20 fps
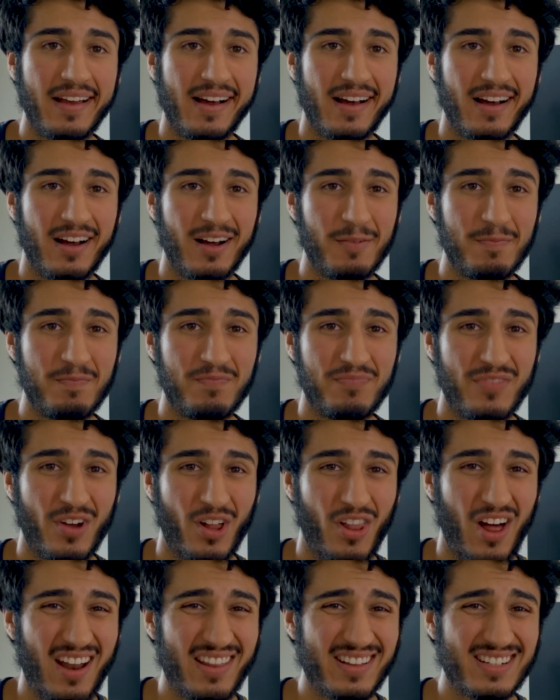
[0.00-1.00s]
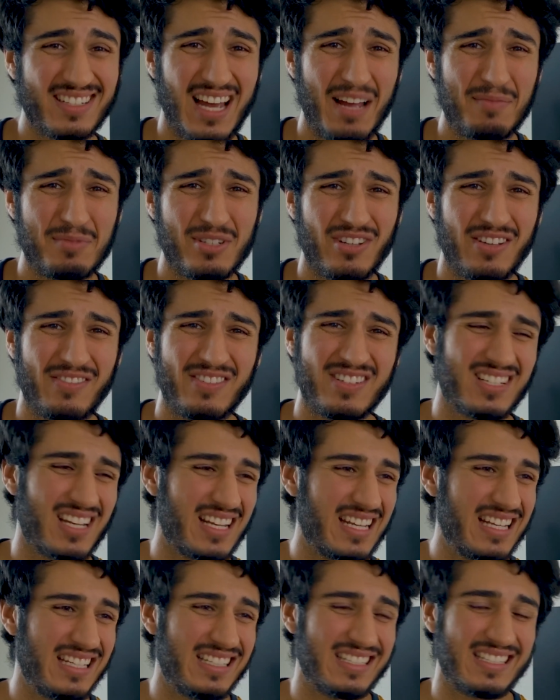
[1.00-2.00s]
A lot of the times they'll even
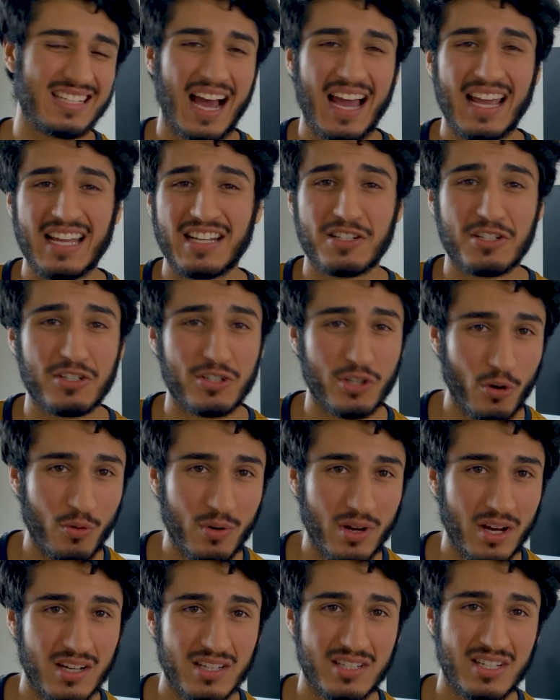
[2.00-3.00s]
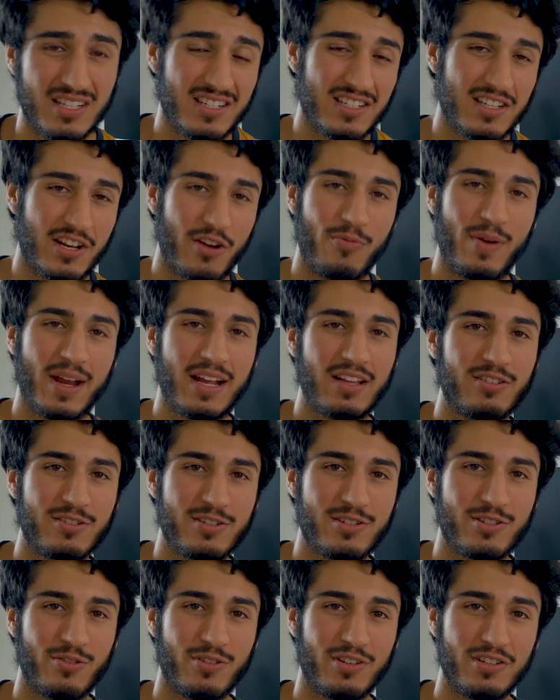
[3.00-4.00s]
say eat diet sodas instead of regular
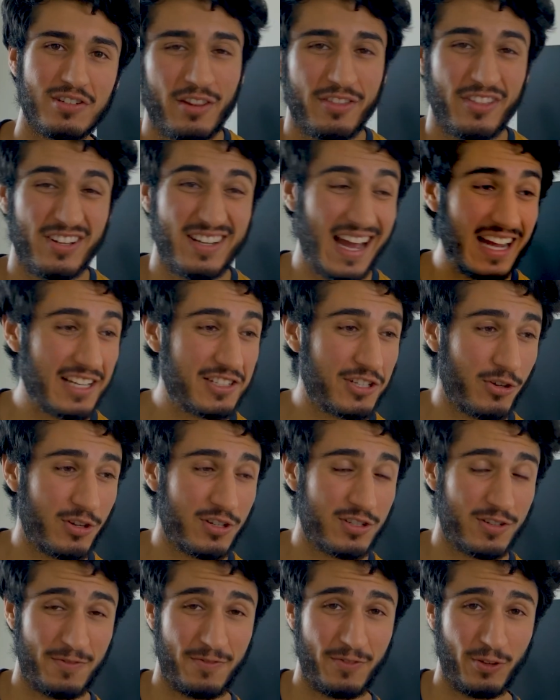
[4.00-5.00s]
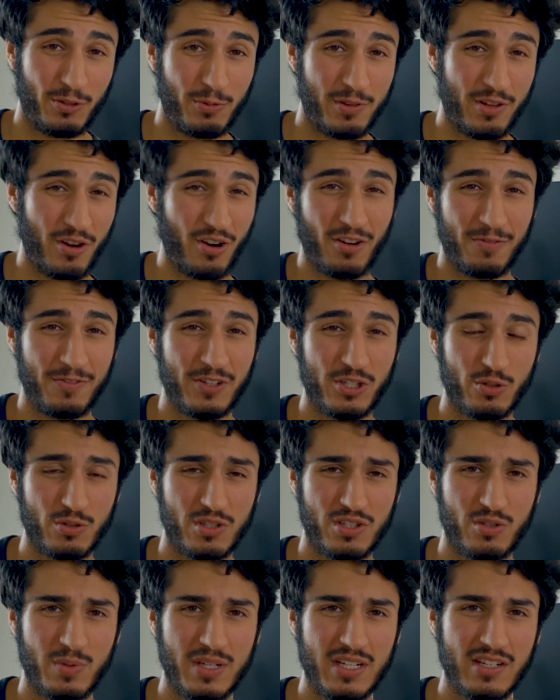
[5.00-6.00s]
sodas. The diet sodas are filled with artificial
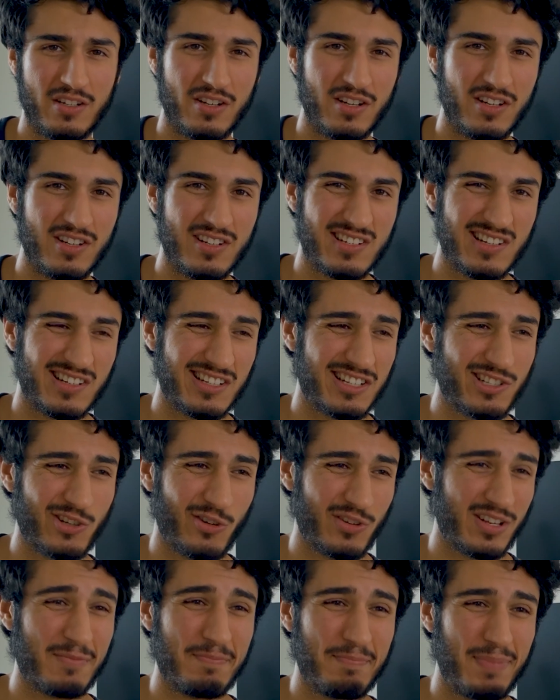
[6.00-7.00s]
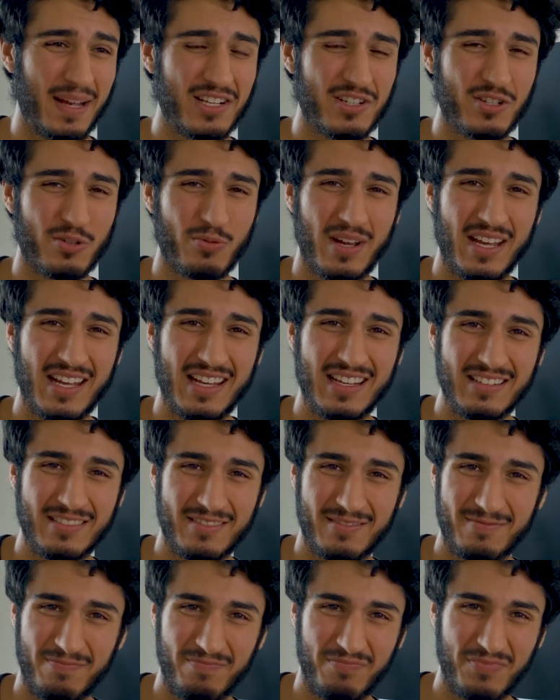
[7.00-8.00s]
sweeteners, sodium benzoate,
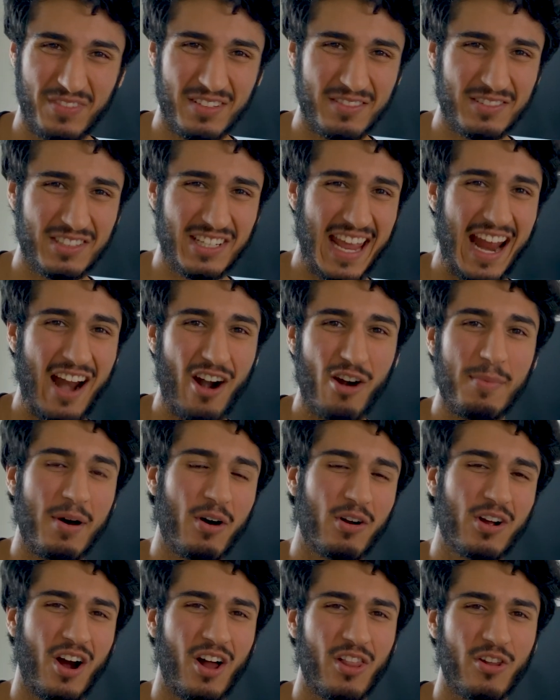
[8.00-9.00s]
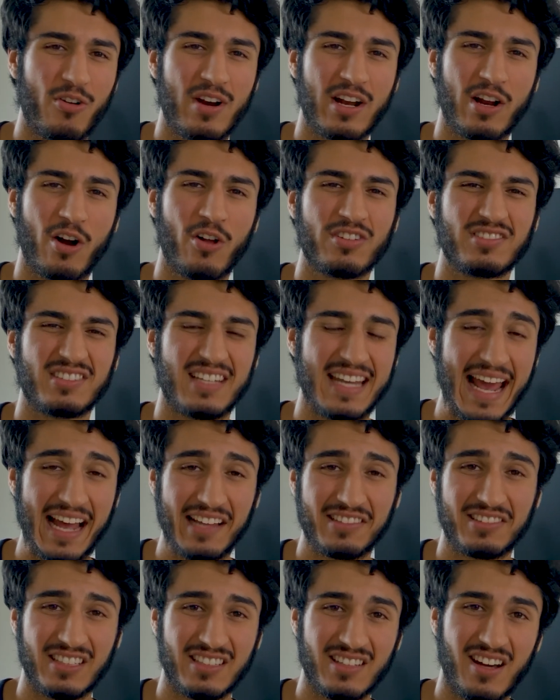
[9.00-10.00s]
this caramel coloring, all this
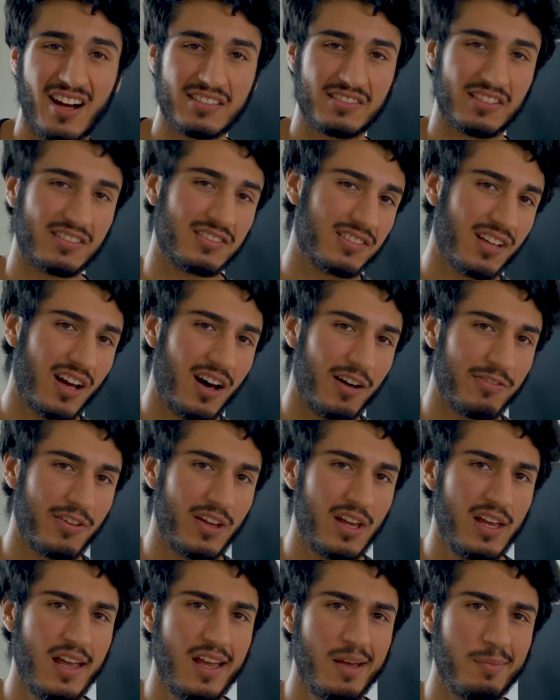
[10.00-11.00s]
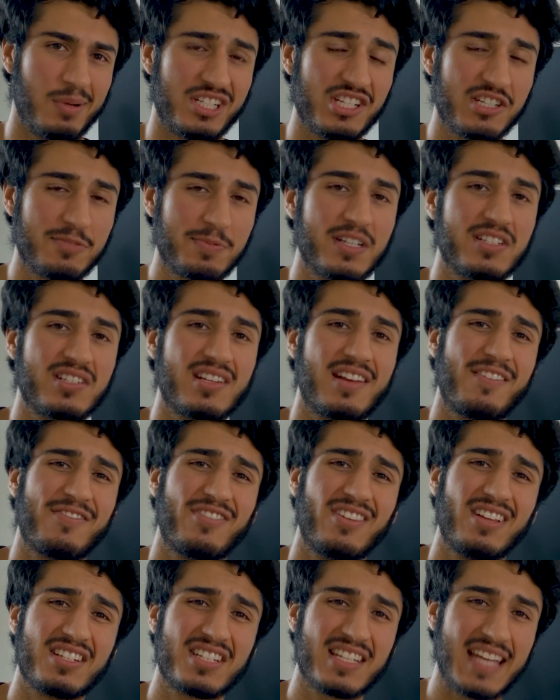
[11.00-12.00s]
nasty toxic stuff. But just because they have
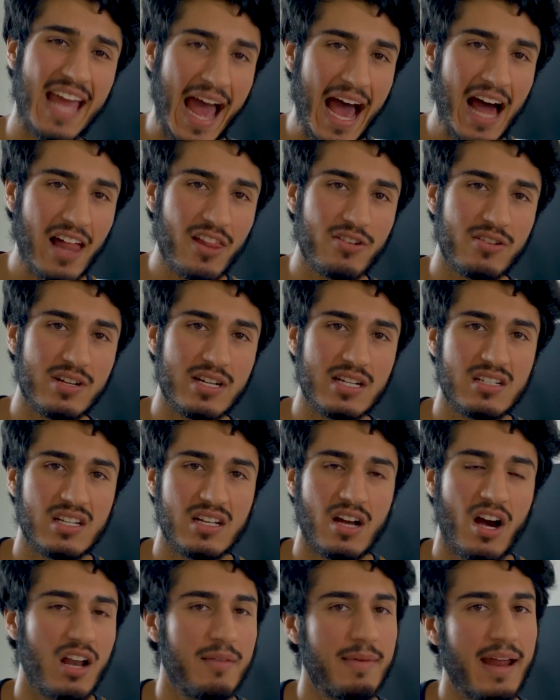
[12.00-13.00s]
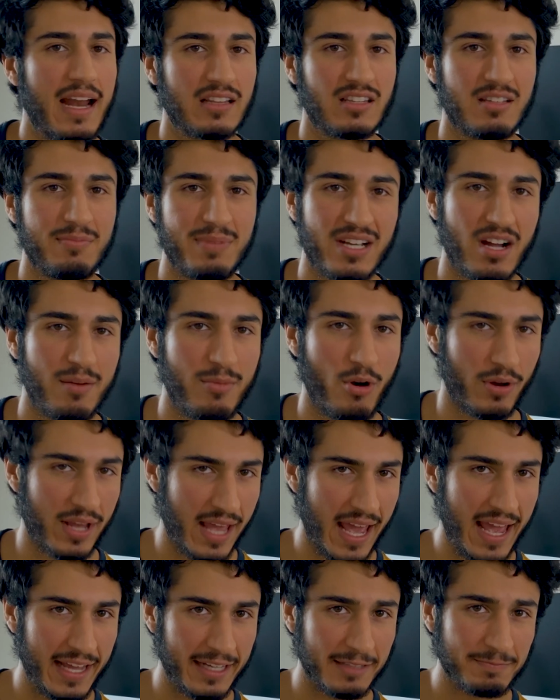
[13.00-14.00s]
less calories, they automatically become
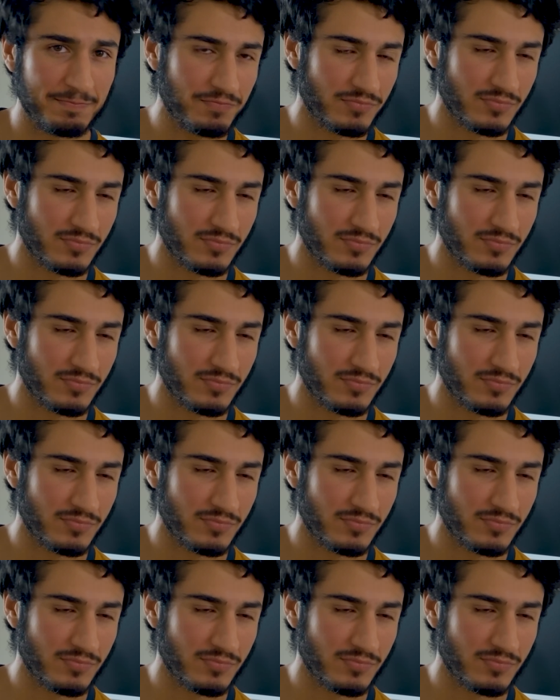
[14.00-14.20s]
okay.